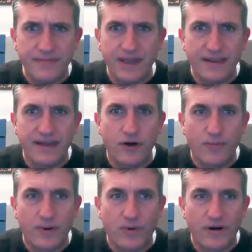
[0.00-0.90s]
and then
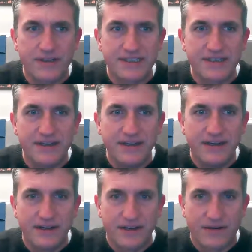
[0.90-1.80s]
hope it works,
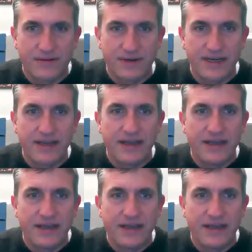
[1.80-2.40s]
right?